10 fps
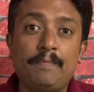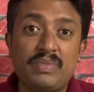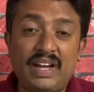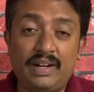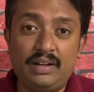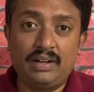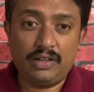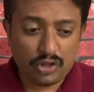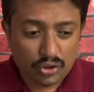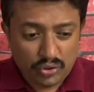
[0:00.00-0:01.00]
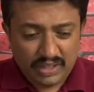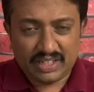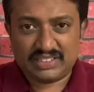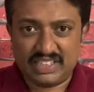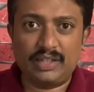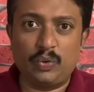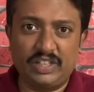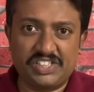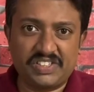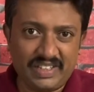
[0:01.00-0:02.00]
and you're going in a
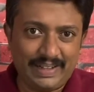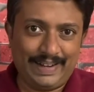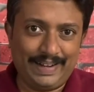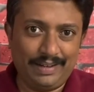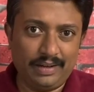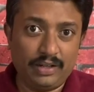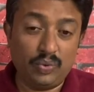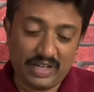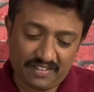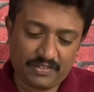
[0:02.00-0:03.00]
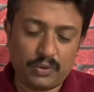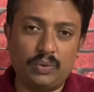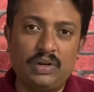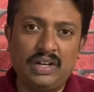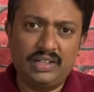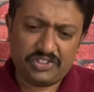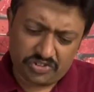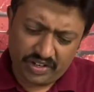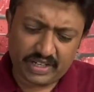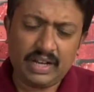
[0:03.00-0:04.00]
sequence till the end, you will have to
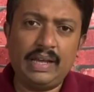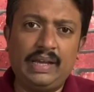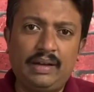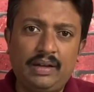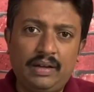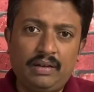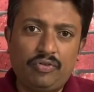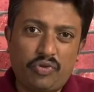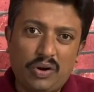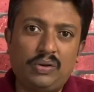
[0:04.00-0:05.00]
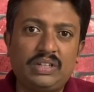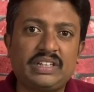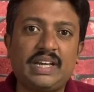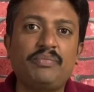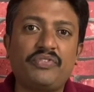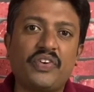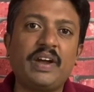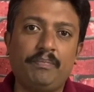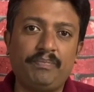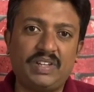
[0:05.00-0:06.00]
strictly follow the time
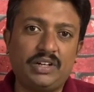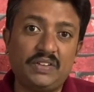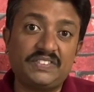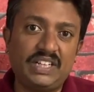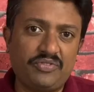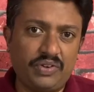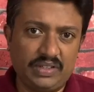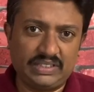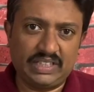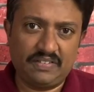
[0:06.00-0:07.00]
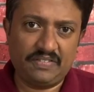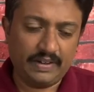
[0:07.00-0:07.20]
frame that you have set for yourself.